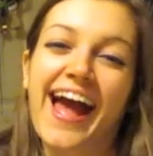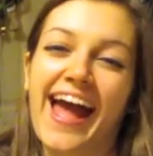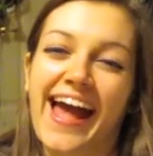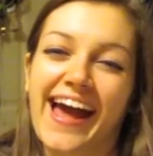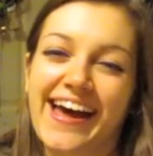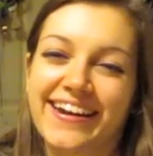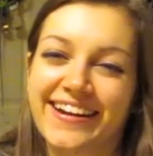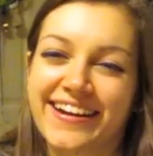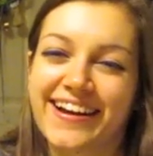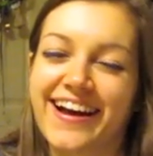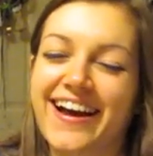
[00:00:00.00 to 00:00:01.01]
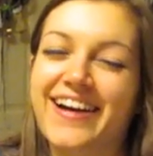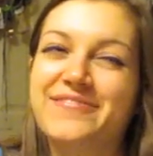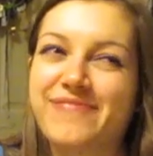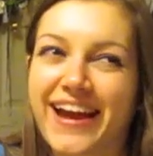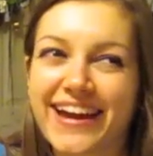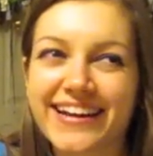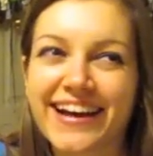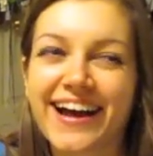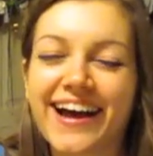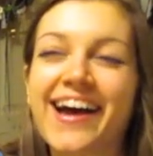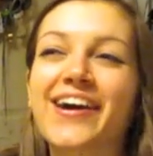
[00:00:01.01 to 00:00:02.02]
And
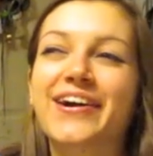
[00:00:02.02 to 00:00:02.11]
Amanda